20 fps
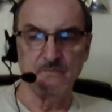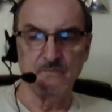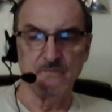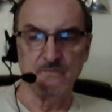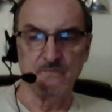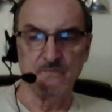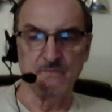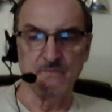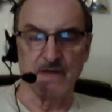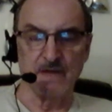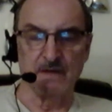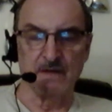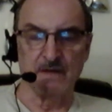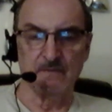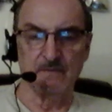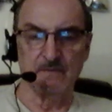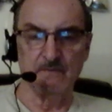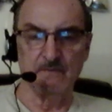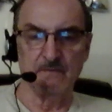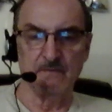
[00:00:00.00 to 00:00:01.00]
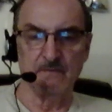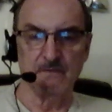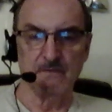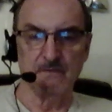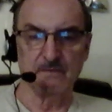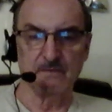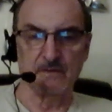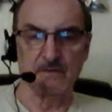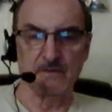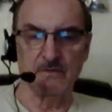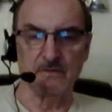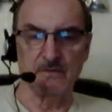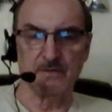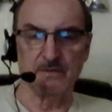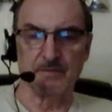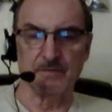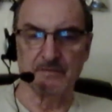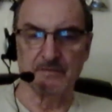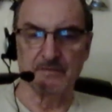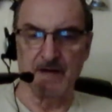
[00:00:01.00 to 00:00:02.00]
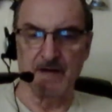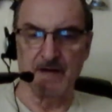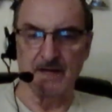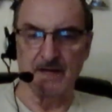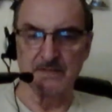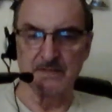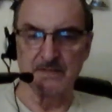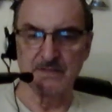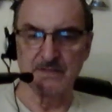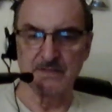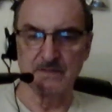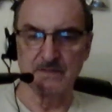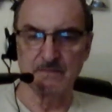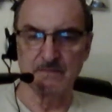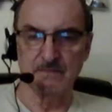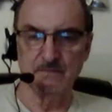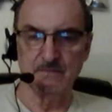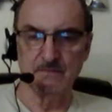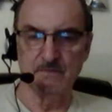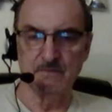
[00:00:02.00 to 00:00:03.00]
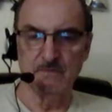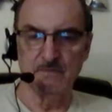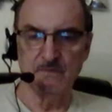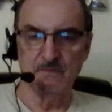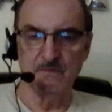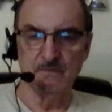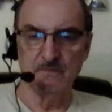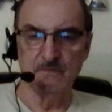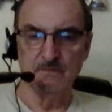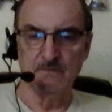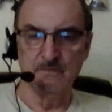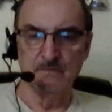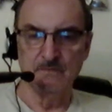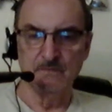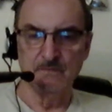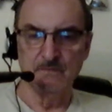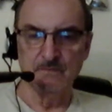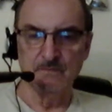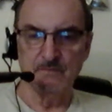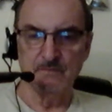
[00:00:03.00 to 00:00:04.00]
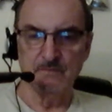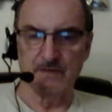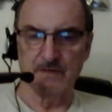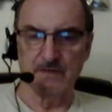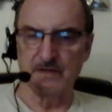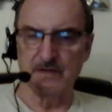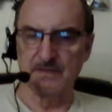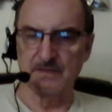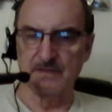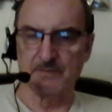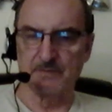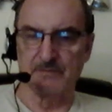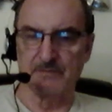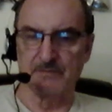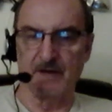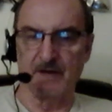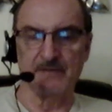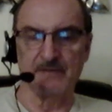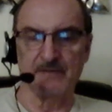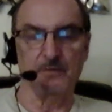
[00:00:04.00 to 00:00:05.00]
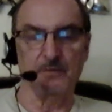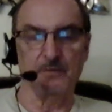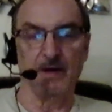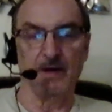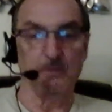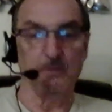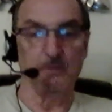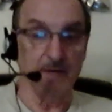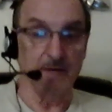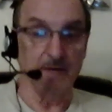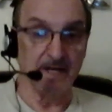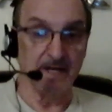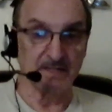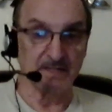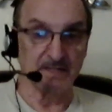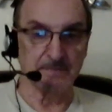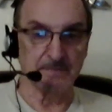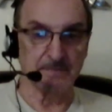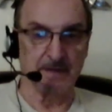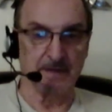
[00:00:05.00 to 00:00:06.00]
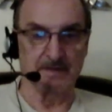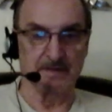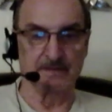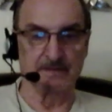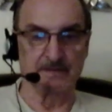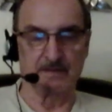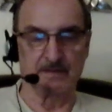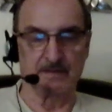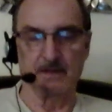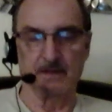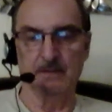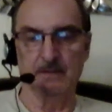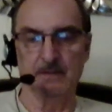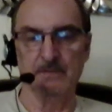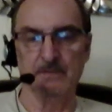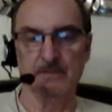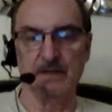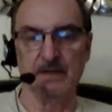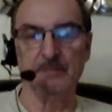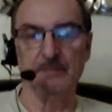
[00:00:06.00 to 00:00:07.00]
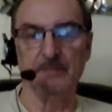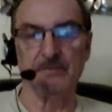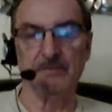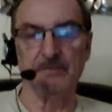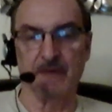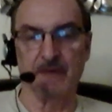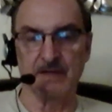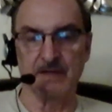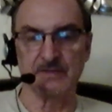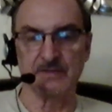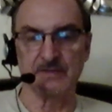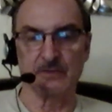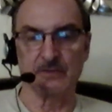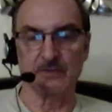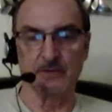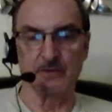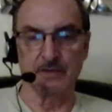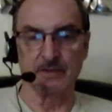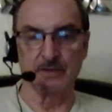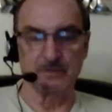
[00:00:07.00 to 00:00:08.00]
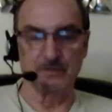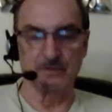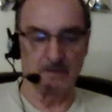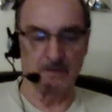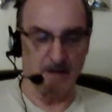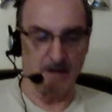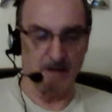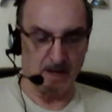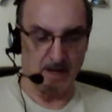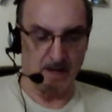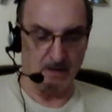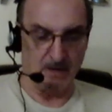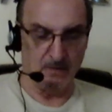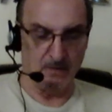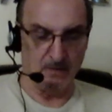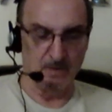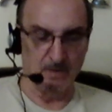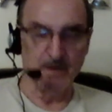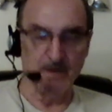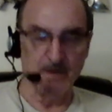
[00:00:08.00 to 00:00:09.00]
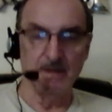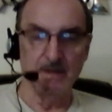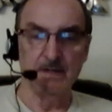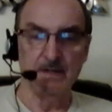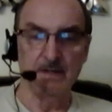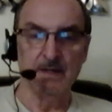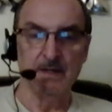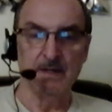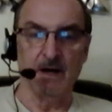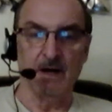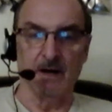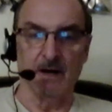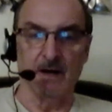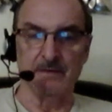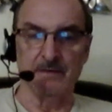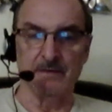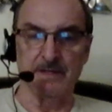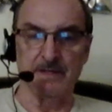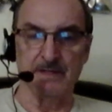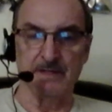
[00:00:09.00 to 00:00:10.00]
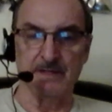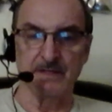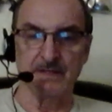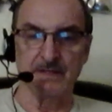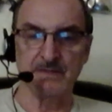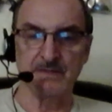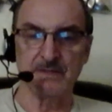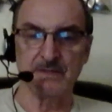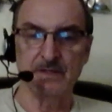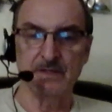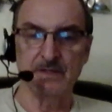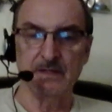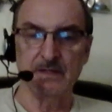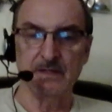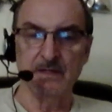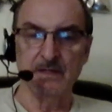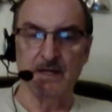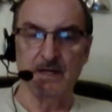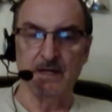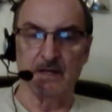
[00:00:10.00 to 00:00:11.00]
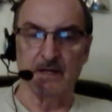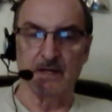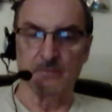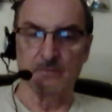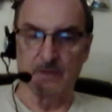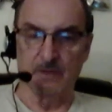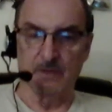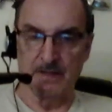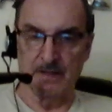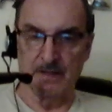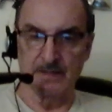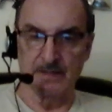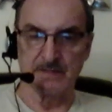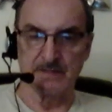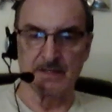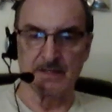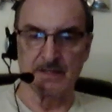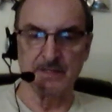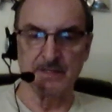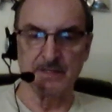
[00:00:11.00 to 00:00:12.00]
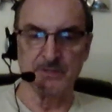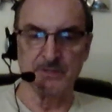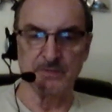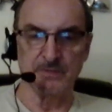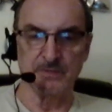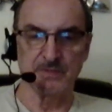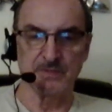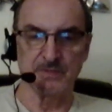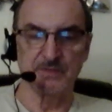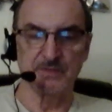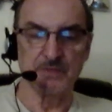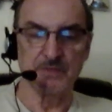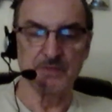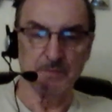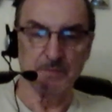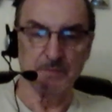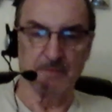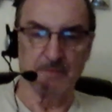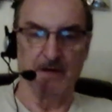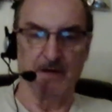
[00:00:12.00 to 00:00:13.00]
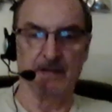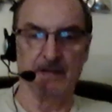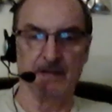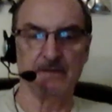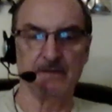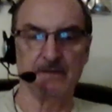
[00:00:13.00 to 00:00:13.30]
that the Lord provides, but He doesn't provide the way we expect it to come. He provides according to how our need is and what it is that He chooses to provide,